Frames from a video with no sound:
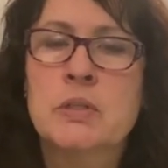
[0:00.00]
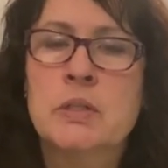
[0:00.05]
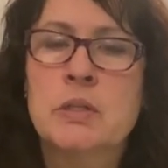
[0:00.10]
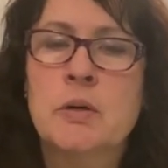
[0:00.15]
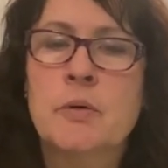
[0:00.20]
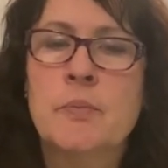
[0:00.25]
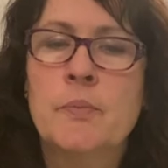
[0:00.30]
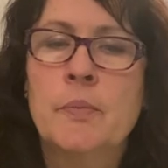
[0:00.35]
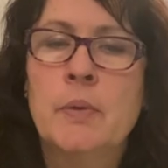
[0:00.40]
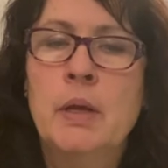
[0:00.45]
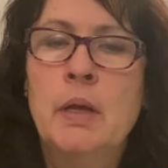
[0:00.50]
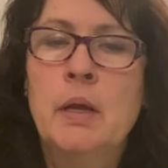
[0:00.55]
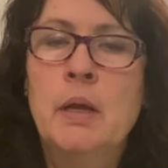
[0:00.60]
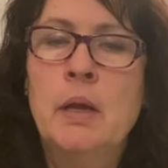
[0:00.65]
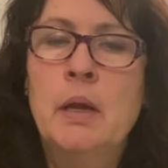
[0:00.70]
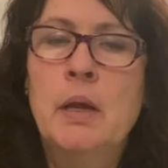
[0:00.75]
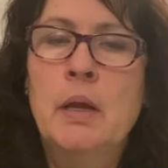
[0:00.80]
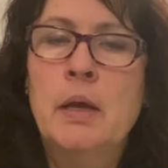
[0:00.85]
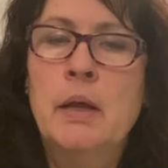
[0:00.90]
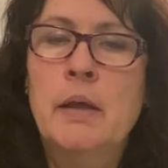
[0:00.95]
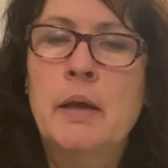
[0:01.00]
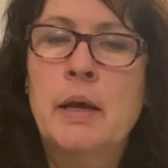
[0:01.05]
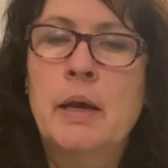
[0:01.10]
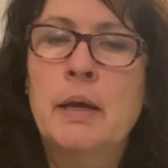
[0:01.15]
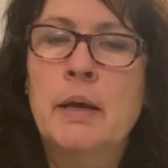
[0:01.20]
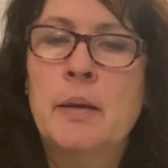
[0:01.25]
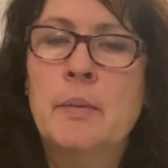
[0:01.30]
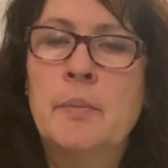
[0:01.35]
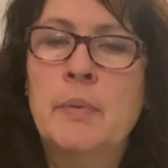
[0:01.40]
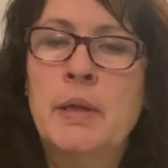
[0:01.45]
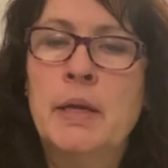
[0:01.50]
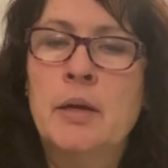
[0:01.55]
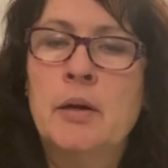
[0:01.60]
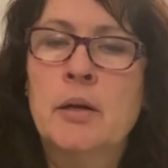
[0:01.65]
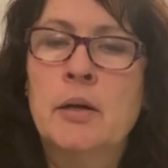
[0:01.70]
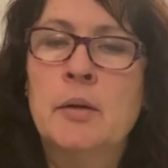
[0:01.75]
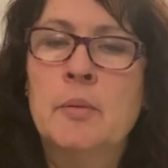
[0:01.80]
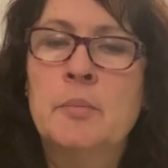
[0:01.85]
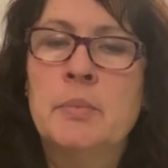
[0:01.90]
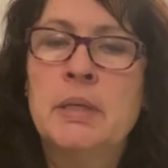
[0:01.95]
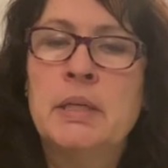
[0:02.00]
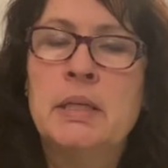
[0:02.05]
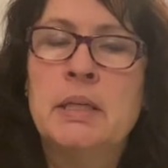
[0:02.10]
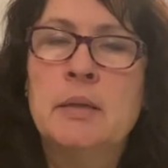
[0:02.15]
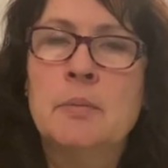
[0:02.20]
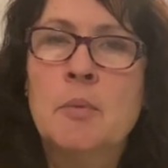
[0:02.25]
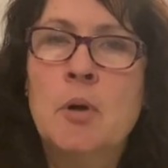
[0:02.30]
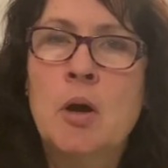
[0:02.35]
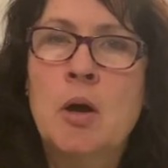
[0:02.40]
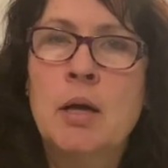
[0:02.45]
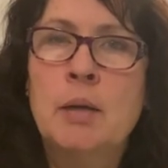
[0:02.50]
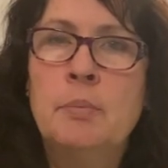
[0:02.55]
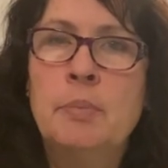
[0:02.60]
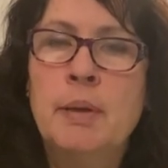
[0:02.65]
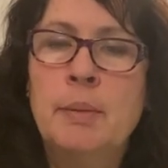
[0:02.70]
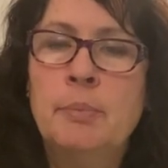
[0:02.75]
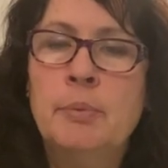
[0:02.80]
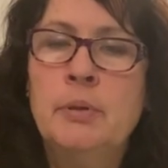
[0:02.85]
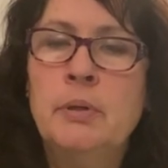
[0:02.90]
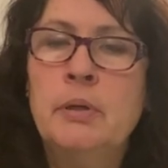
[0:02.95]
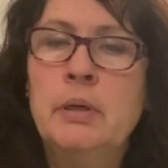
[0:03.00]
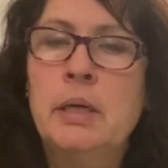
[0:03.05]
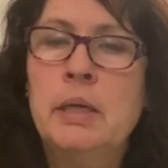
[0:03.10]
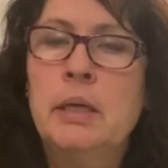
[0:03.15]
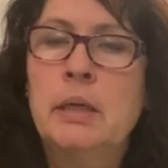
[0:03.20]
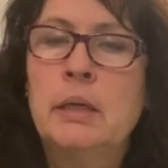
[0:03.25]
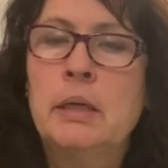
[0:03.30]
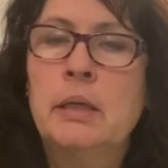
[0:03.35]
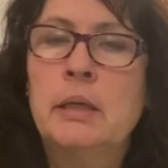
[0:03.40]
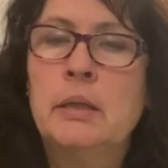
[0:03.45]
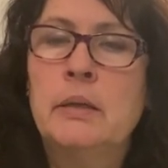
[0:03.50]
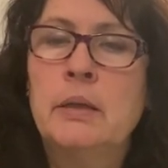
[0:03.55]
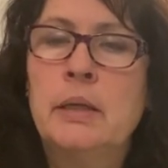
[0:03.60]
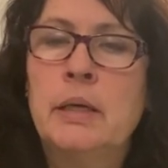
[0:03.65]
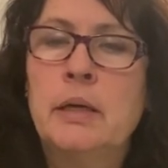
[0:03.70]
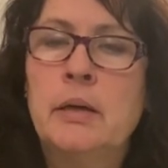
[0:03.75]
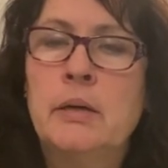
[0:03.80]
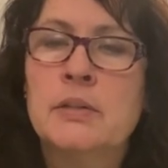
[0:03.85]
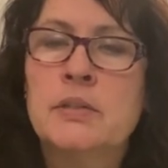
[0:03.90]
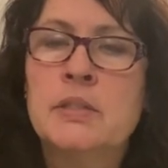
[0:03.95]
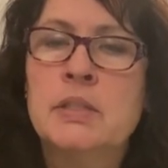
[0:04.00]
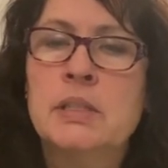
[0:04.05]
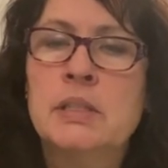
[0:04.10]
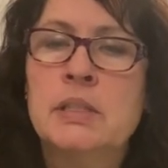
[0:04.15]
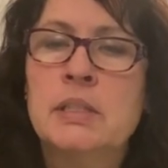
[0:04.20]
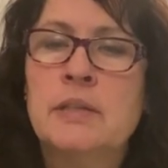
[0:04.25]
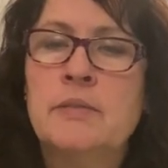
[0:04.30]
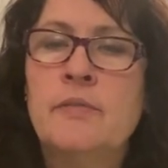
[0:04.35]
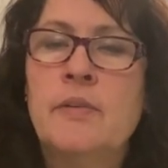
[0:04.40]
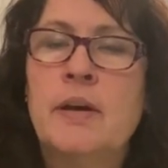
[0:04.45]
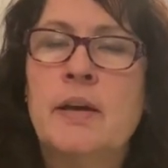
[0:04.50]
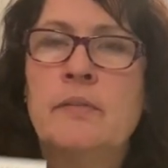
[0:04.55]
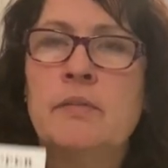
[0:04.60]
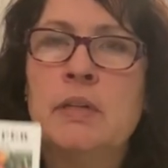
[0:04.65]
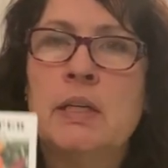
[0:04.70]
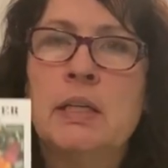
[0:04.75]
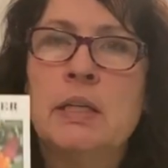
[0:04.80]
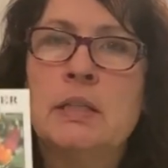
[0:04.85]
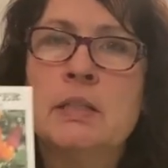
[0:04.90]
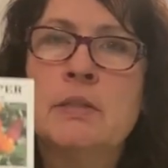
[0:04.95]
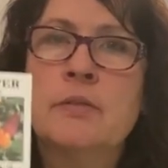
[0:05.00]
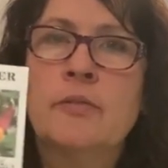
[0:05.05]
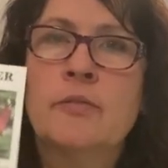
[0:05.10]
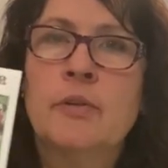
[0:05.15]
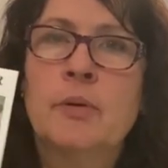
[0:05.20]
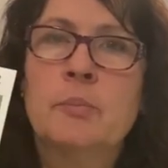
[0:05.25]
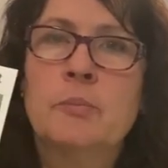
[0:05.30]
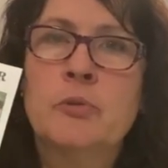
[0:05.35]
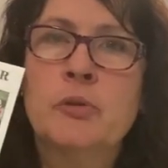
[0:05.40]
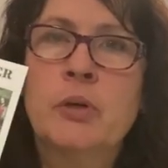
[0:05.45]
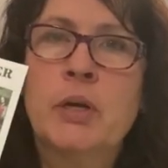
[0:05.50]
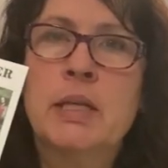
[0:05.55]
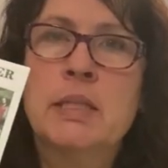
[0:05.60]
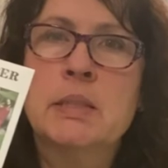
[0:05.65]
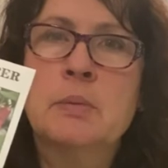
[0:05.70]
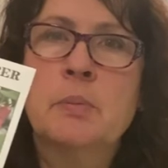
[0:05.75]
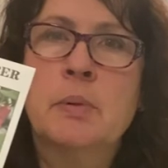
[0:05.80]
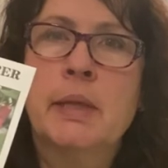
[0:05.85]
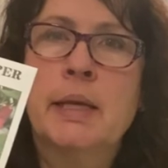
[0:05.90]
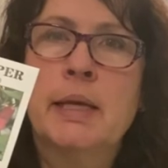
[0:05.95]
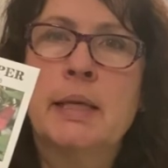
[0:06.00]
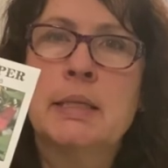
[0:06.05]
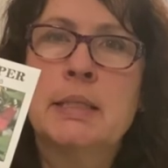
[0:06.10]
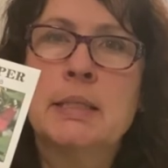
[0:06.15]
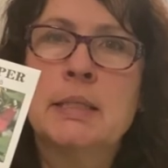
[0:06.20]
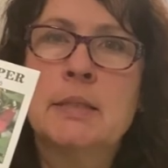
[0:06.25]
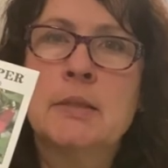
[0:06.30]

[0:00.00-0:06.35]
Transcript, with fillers: So they are a medium hot pepper, and they are 65 days from transplant.